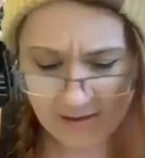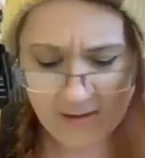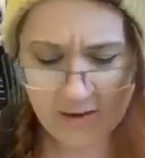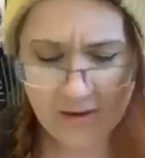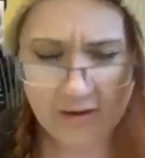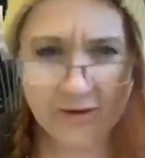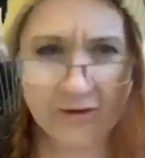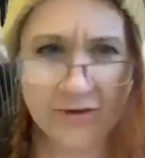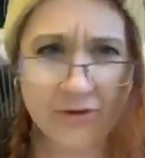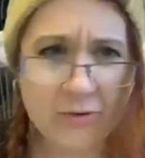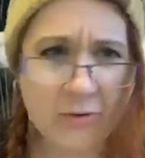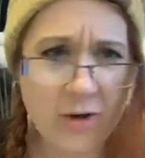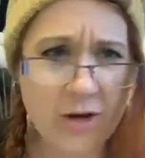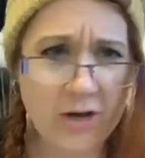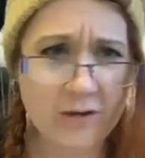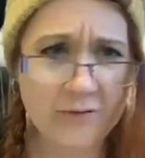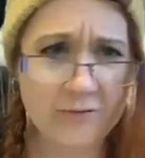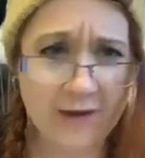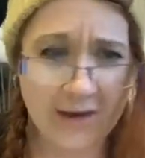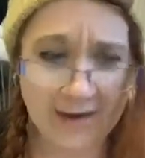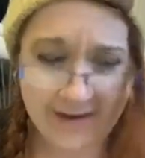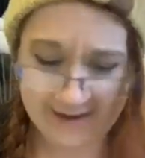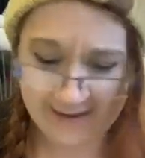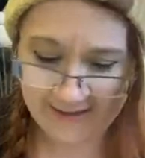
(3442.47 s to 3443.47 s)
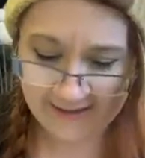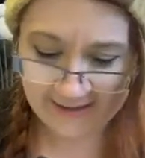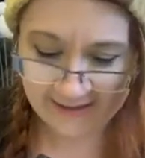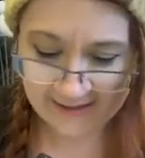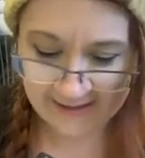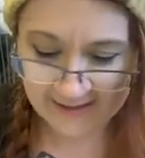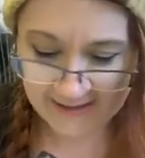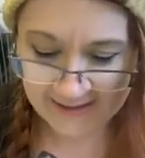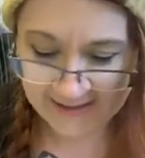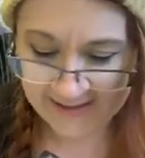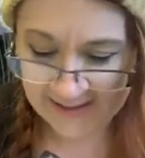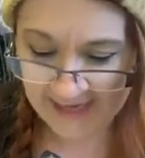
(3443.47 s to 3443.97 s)
"Are you all right?"
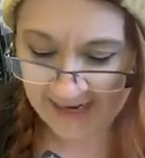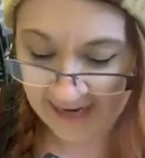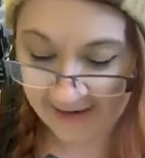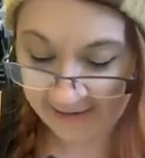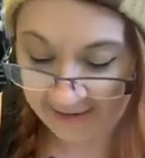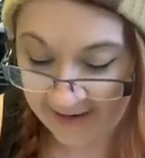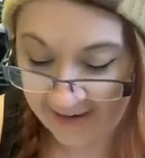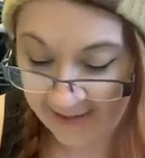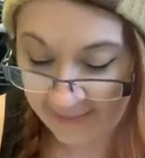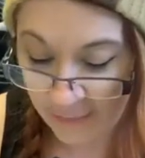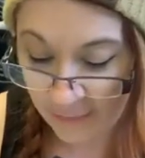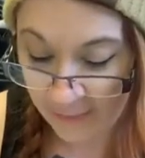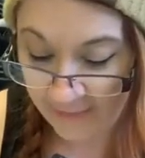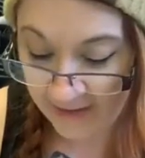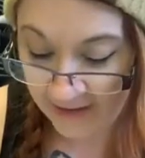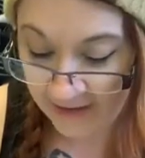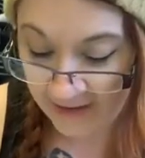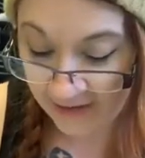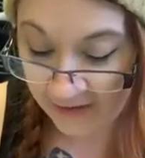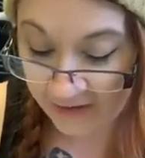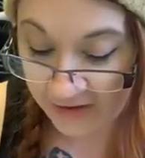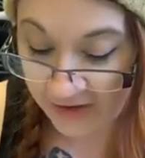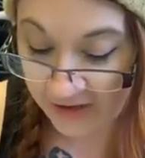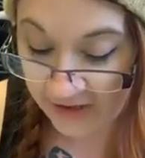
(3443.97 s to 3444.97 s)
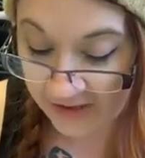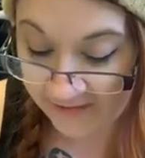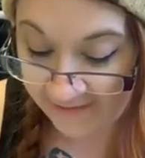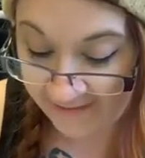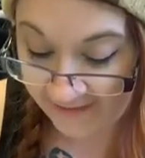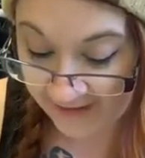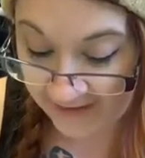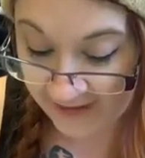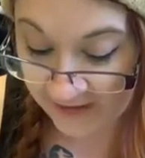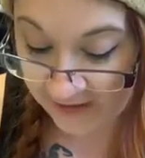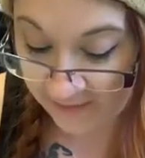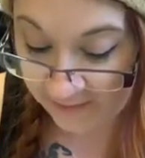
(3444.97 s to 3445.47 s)
said Harry, moving closer to the
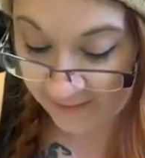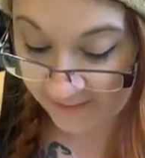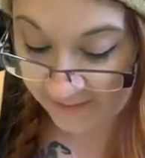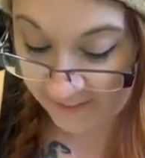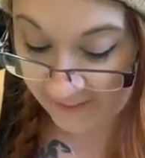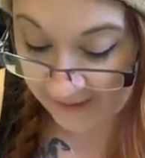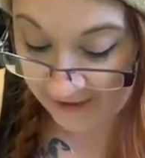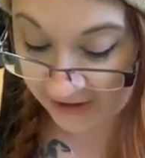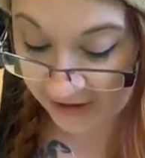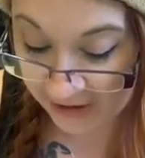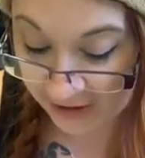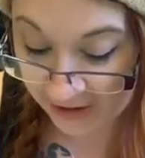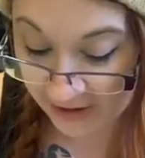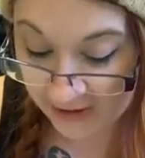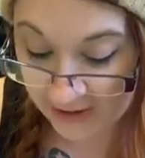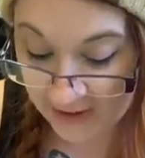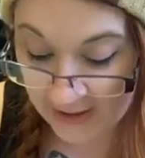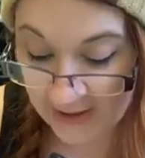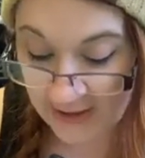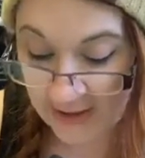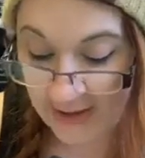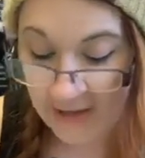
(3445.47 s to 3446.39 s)
picture.